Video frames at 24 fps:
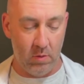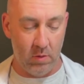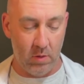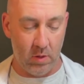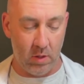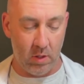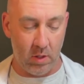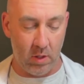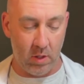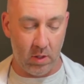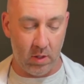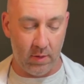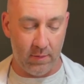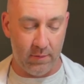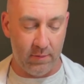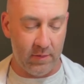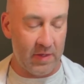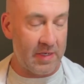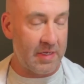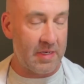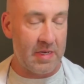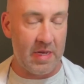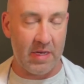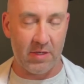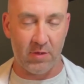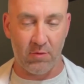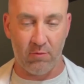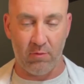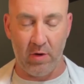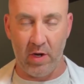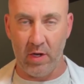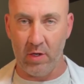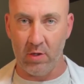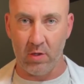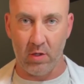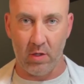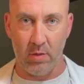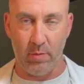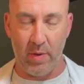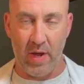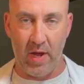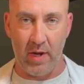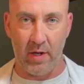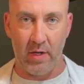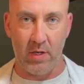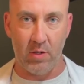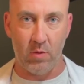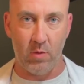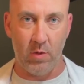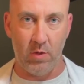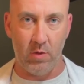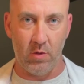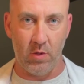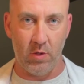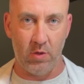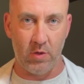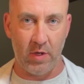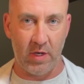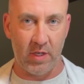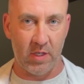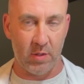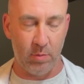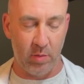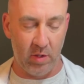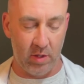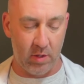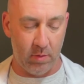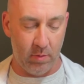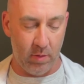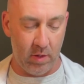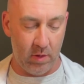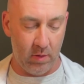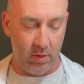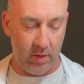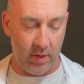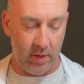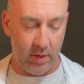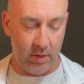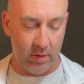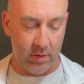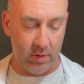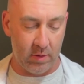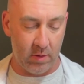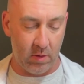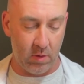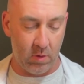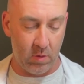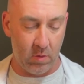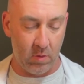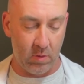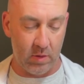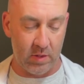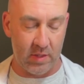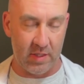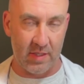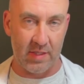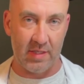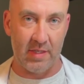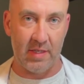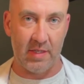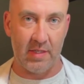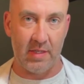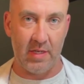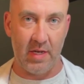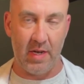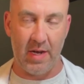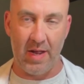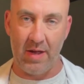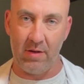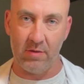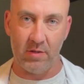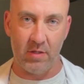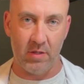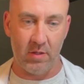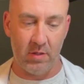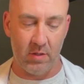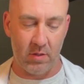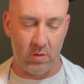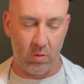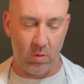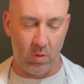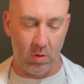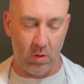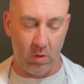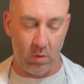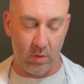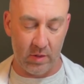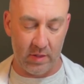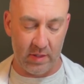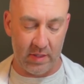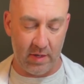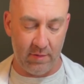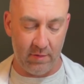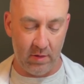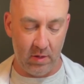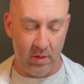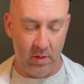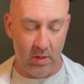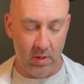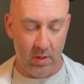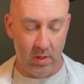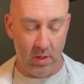If it has a range on the package, we usually try to split the middle there. So it says 6 to 8 ounces, so we'll go with 7.